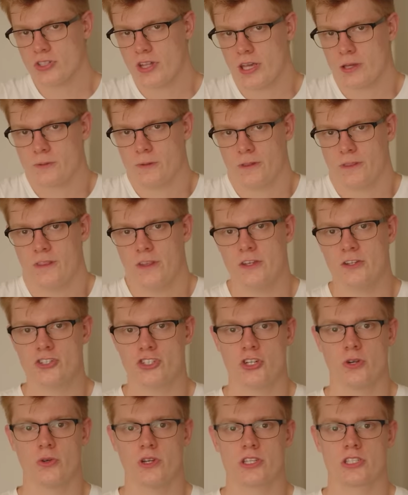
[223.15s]
like with the
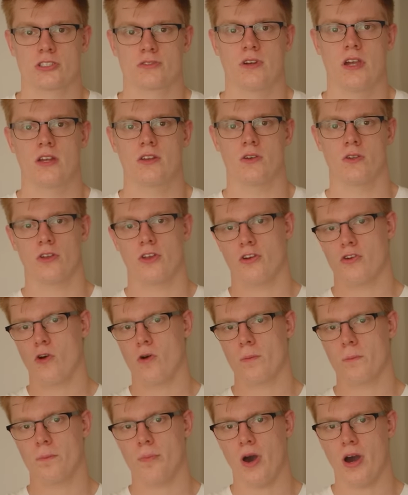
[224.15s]
Judas Cradle, your
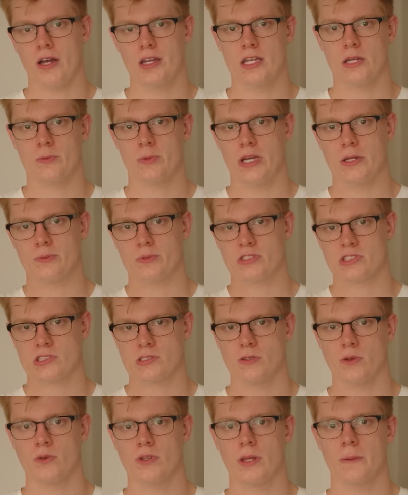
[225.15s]
own body weight would
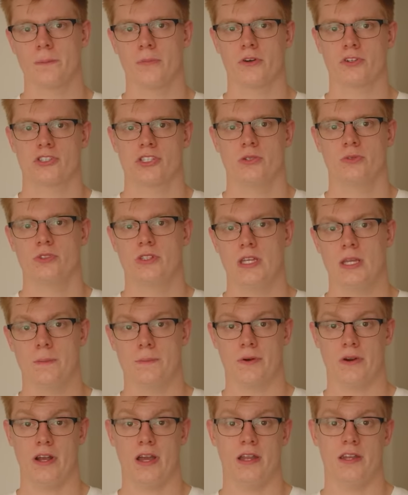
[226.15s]
slowly push you
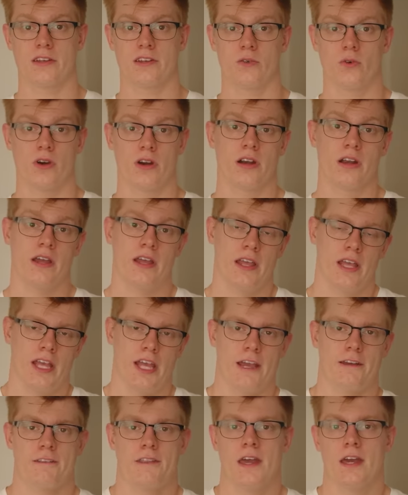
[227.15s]
deeper in, or
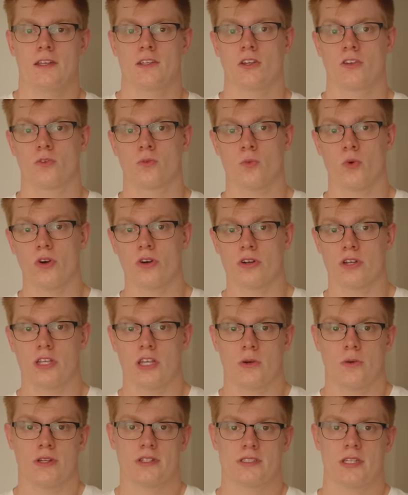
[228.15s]
if that didn't work,
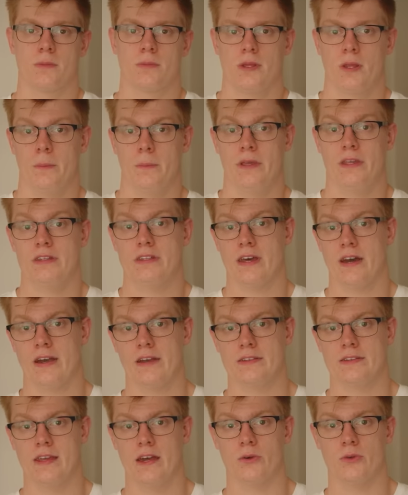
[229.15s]
you would simply be
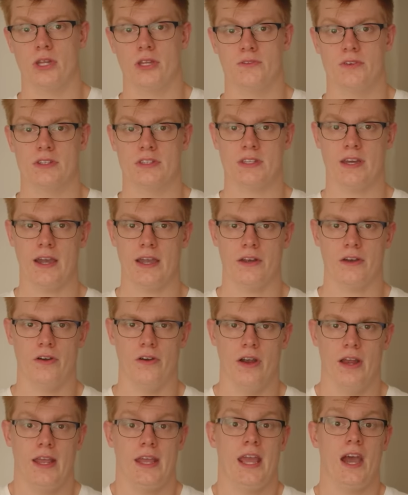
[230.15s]
tied down even
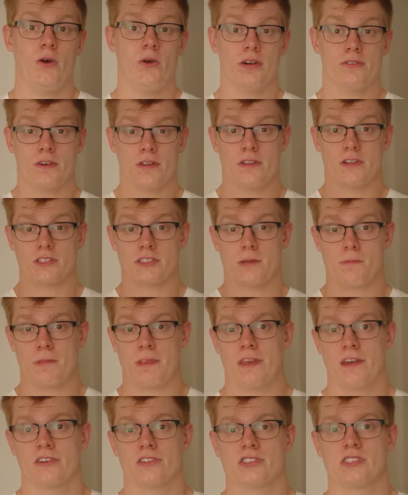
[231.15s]
tighter. However, there's
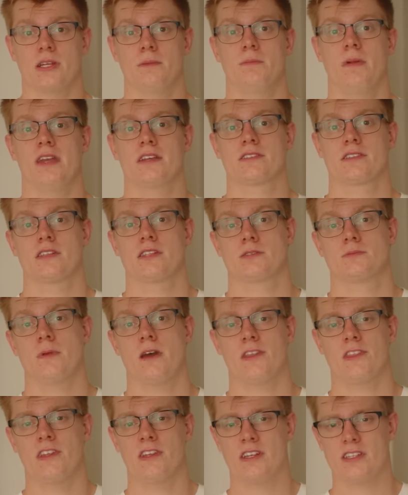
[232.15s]
something else that makes this
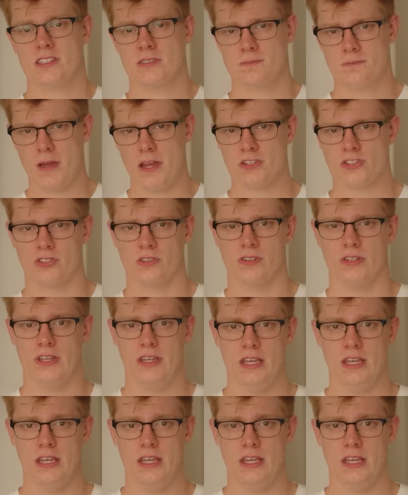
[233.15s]
method especially